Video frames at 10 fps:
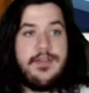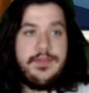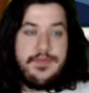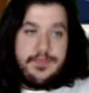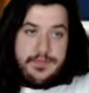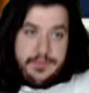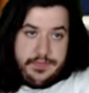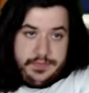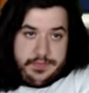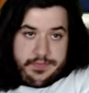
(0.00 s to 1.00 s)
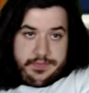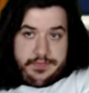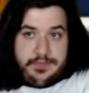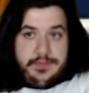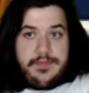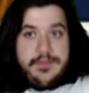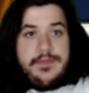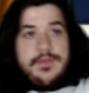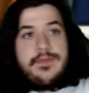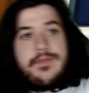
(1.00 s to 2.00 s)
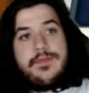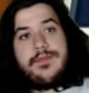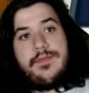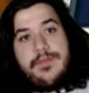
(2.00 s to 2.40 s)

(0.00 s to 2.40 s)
Nothing is said.